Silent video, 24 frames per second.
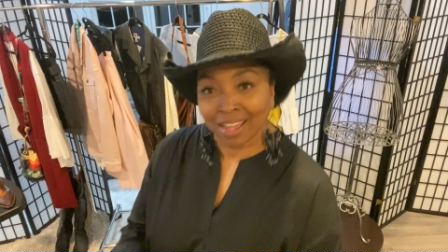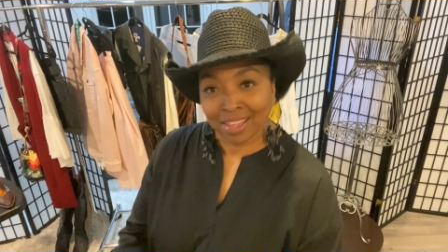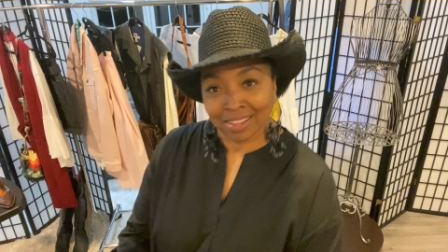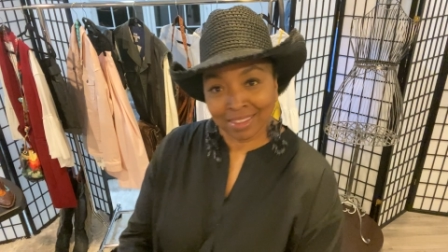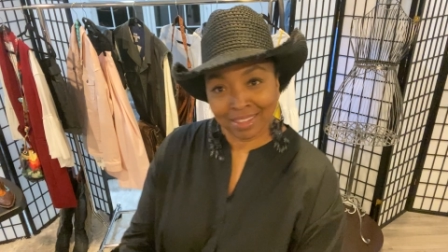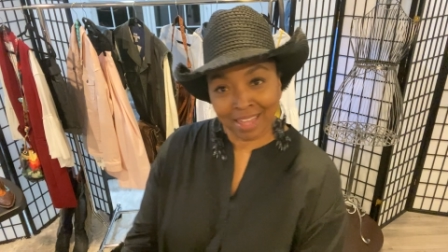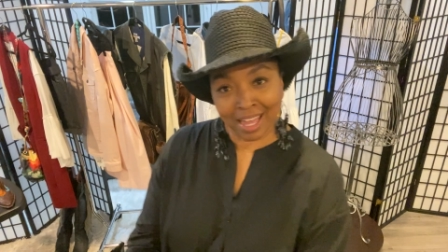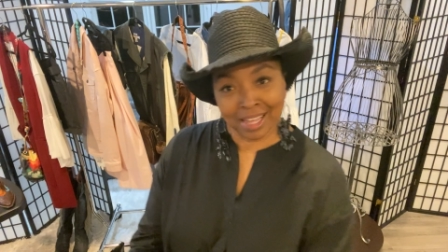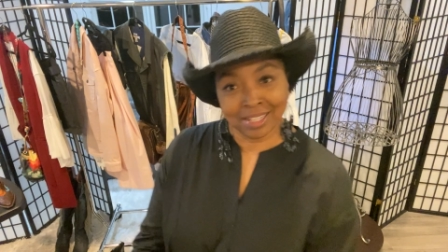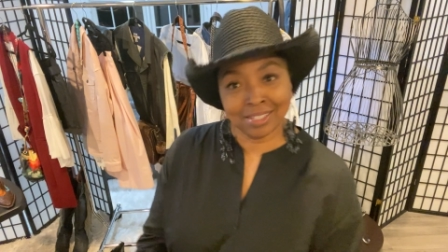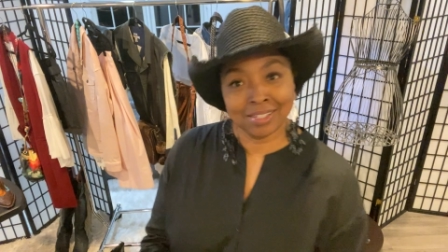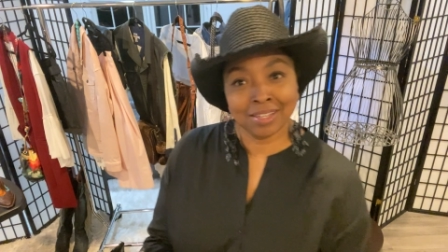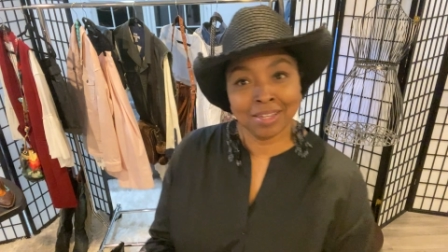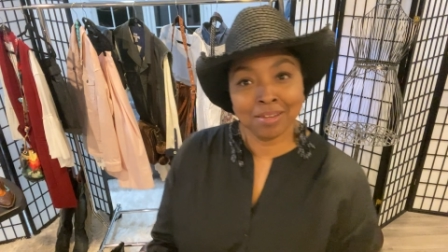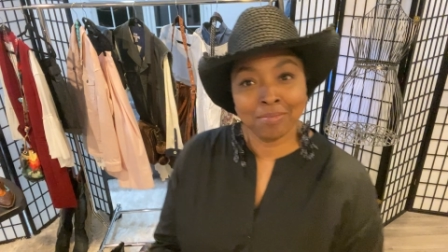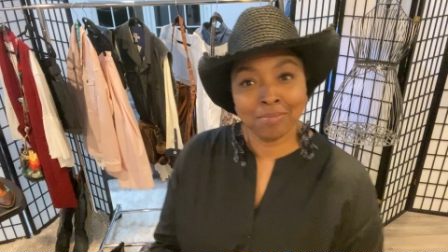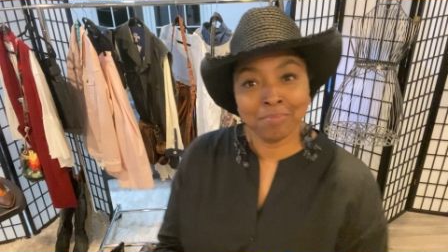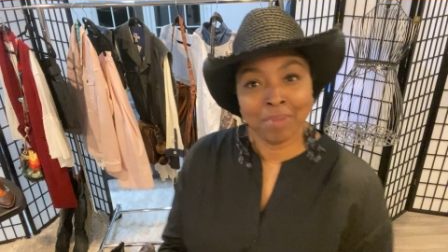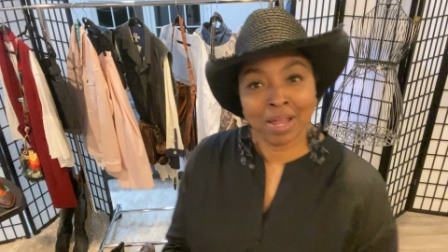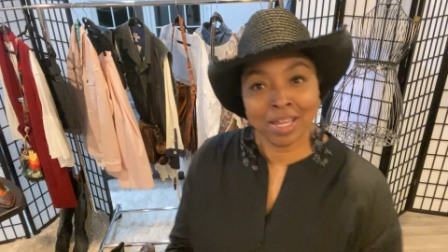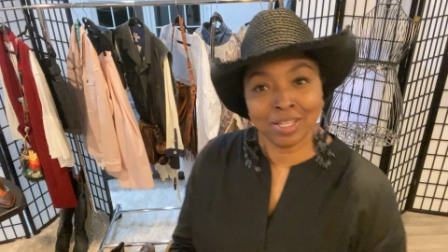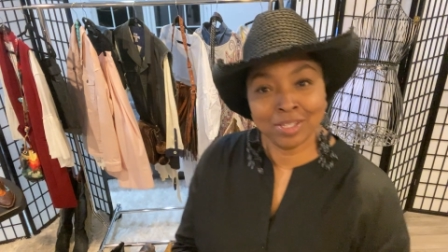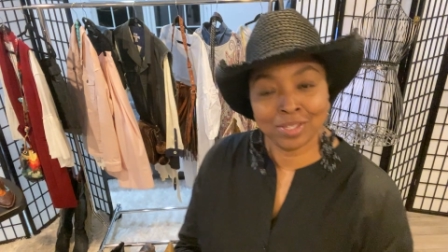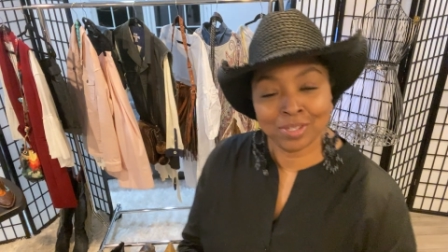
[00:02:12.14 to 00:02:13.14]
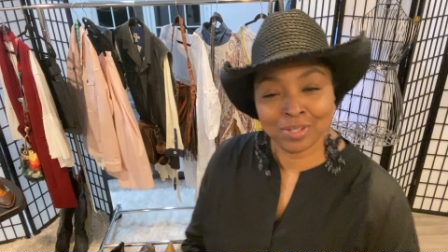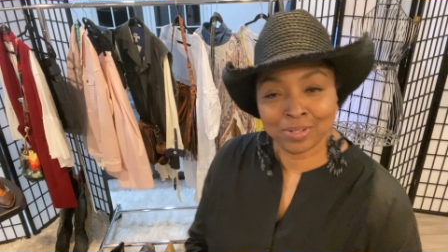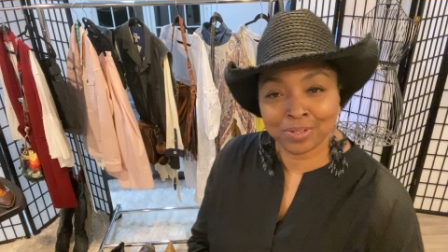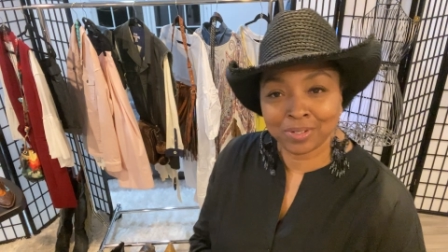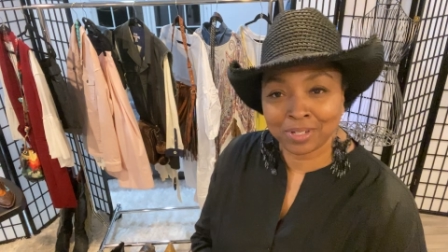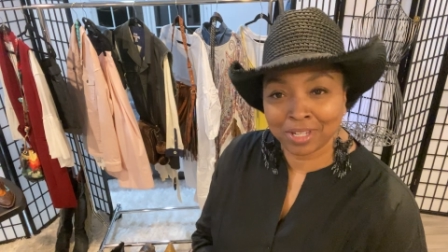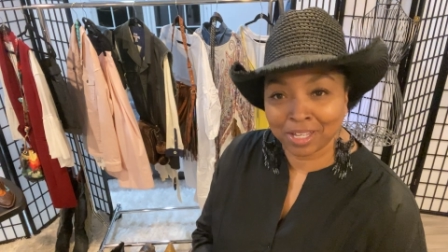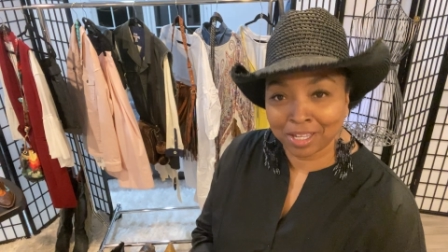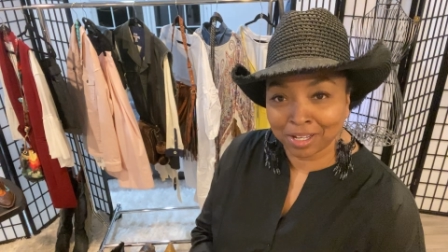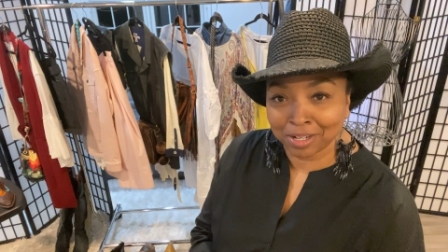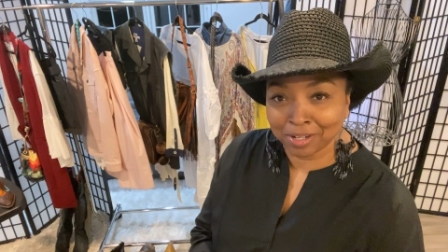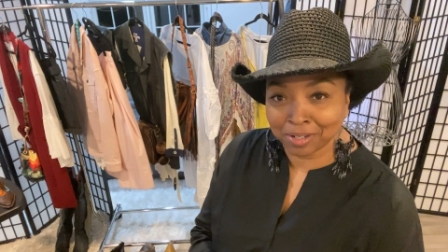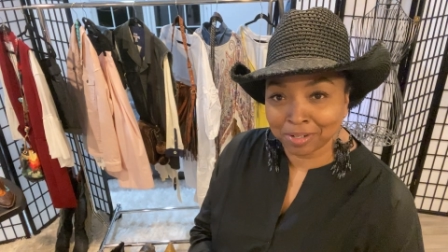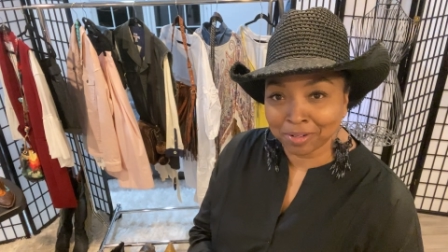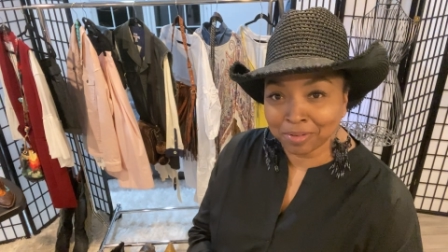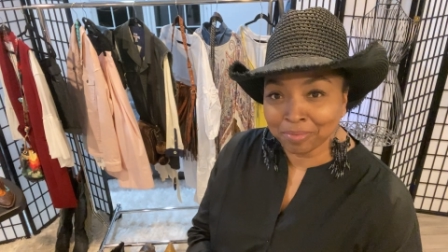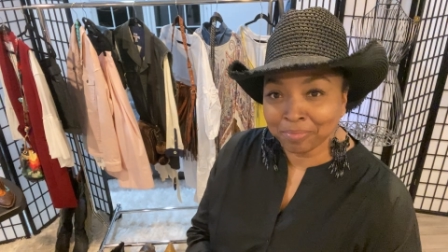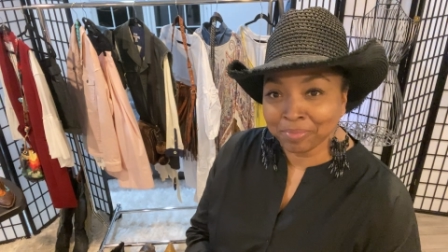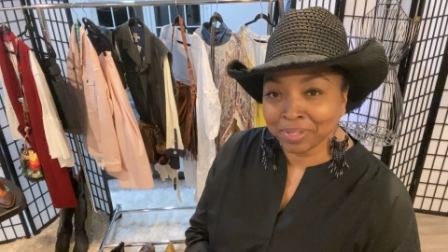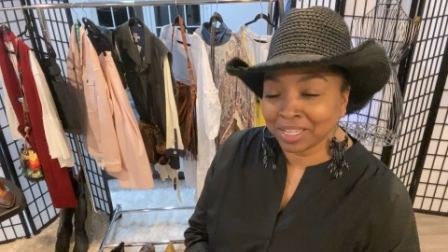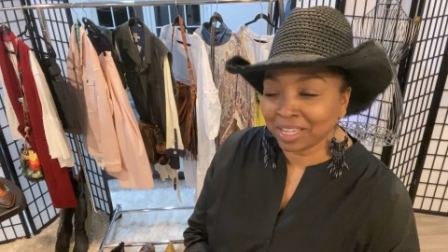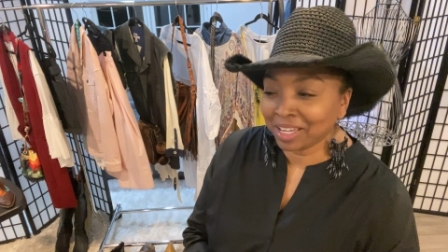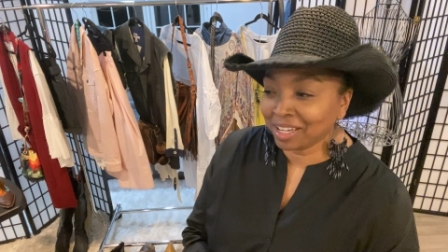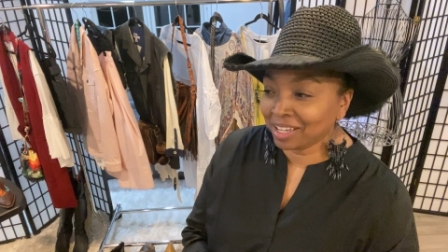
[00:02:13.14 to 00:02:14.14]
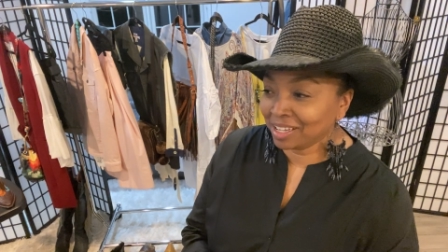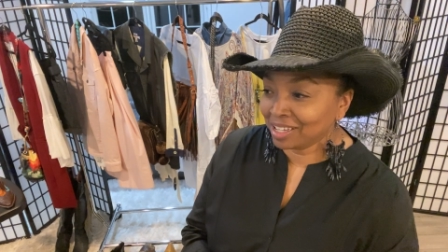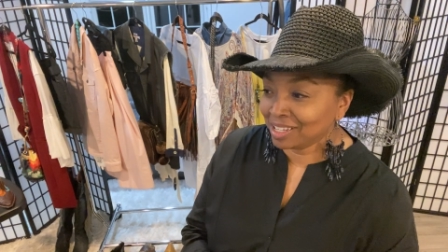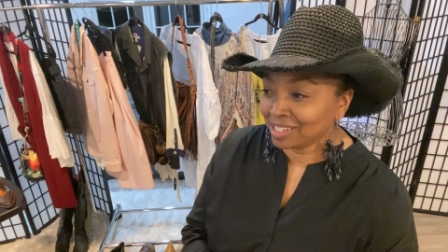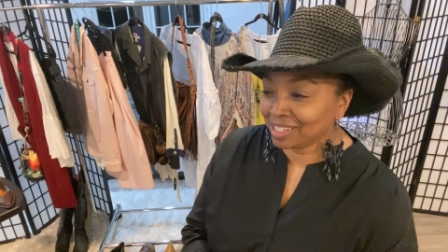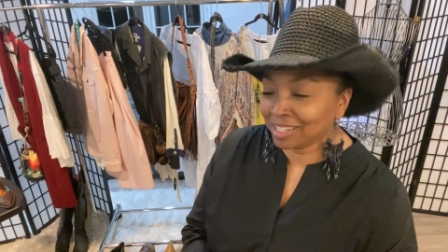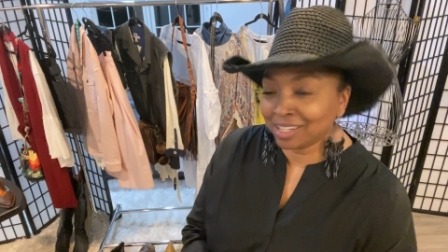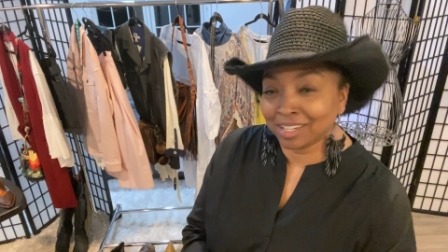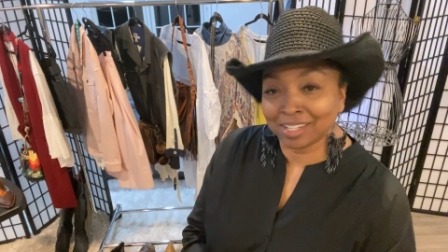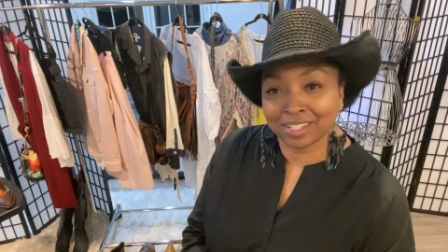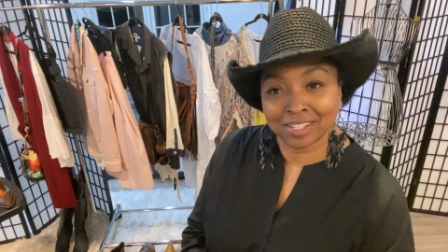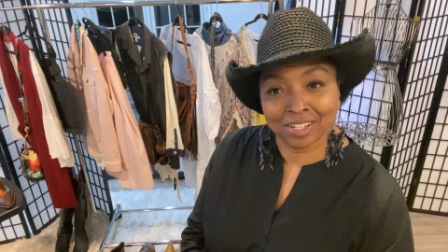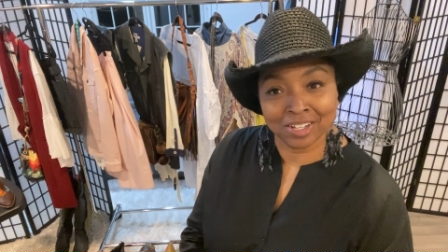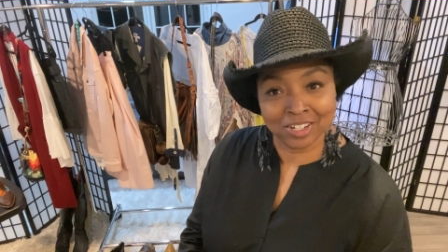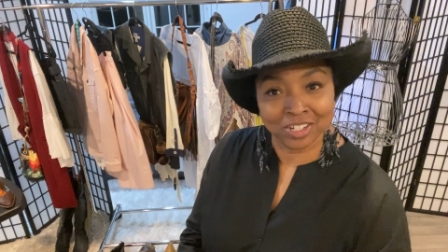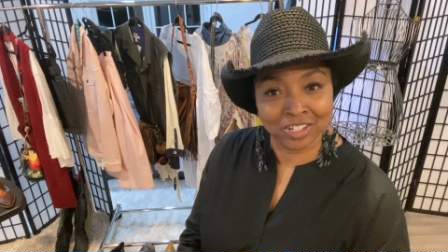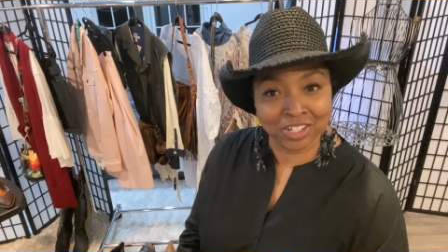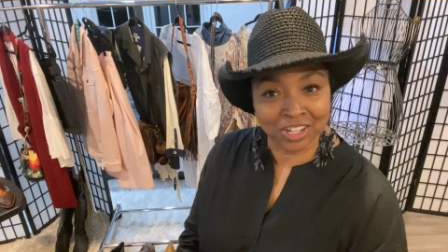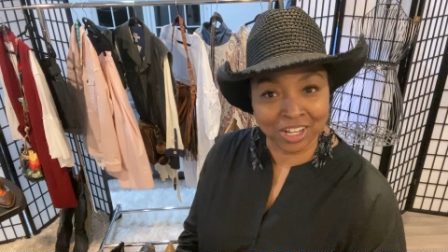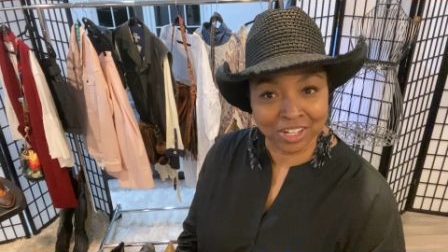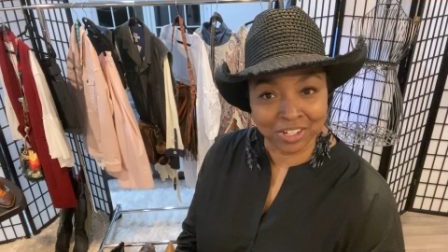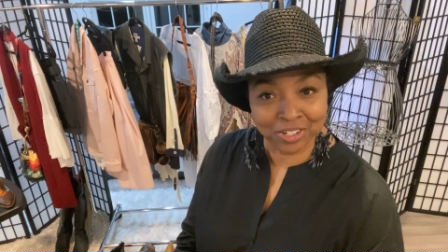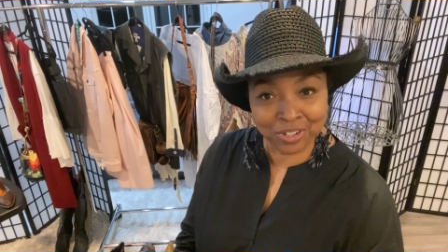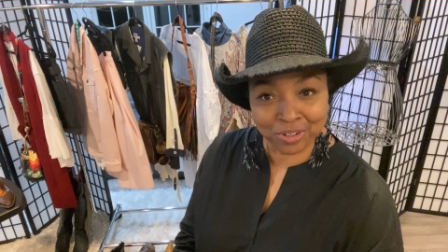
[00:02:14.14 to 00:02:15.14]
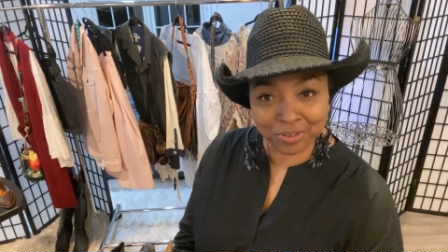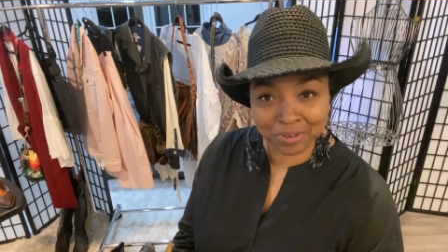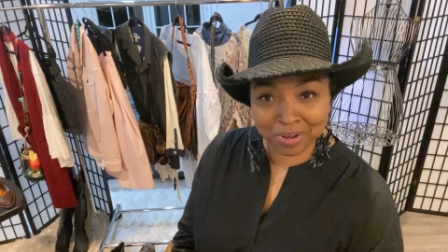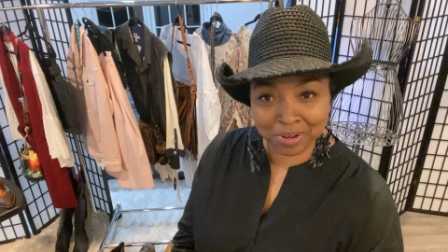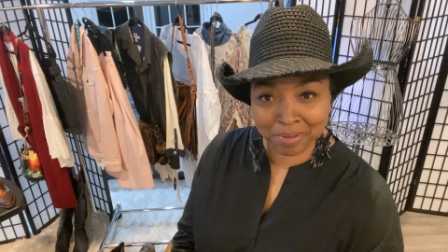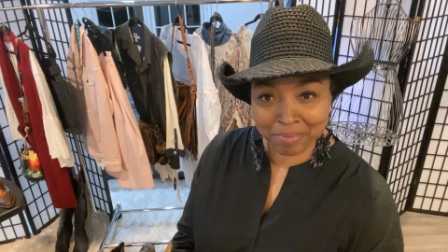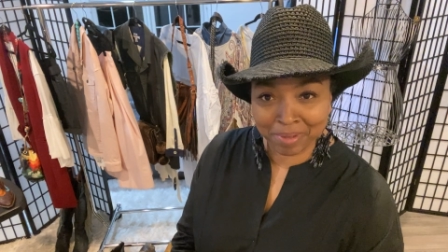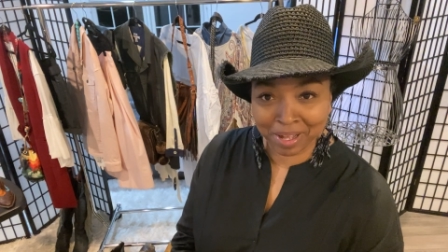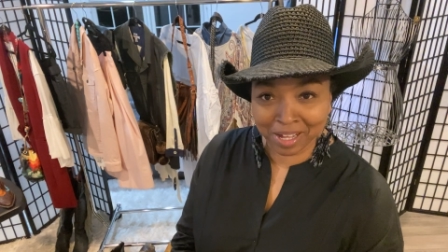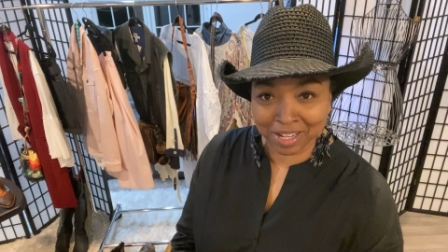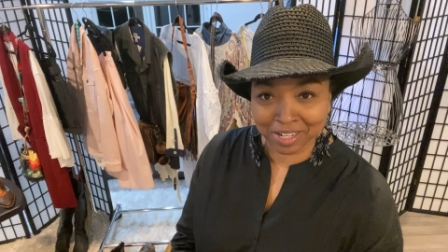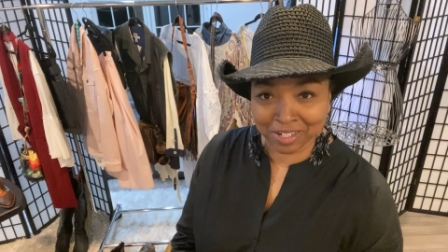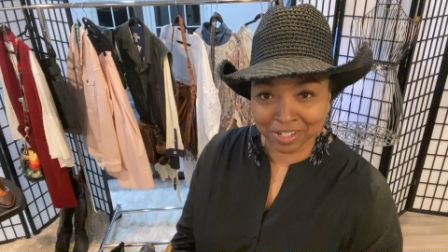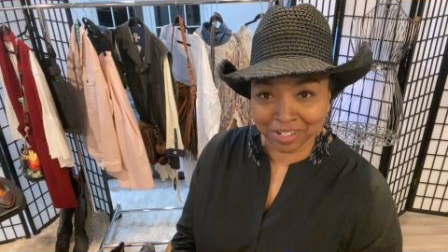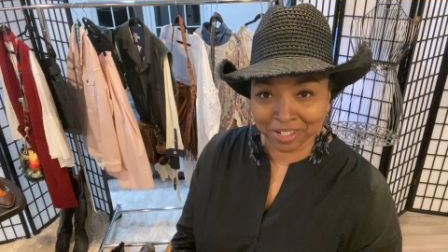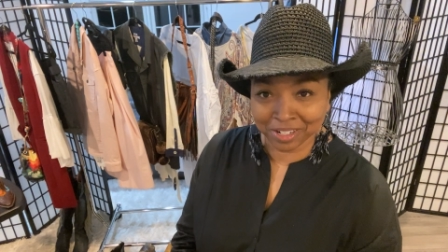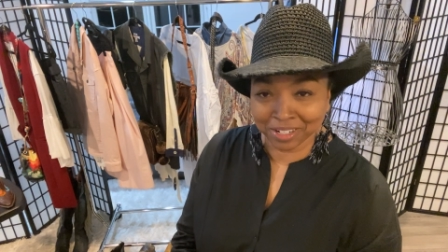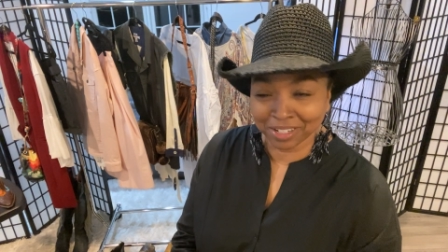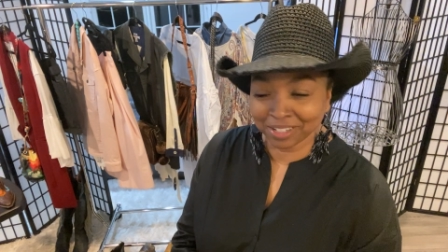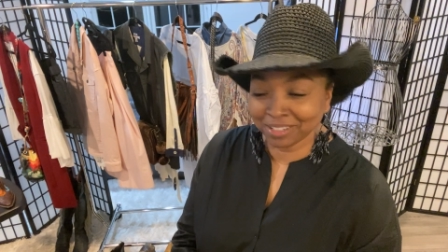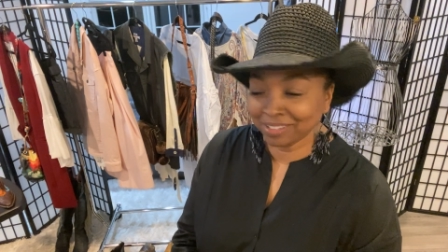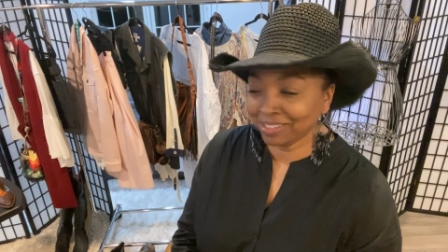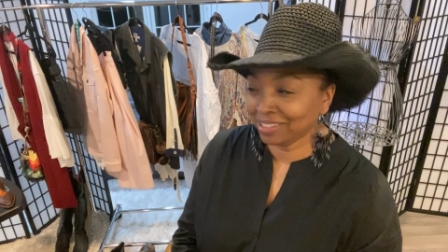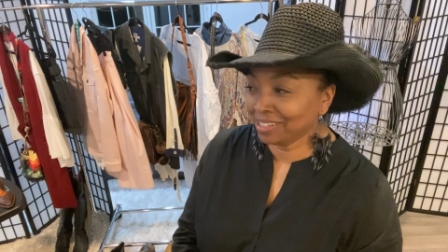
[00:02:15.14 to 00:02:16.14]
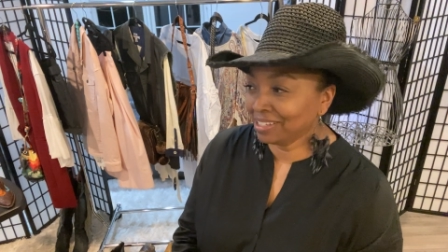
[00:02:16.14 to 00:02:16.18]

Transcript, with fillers: that's in my studio because it is a gentle reminder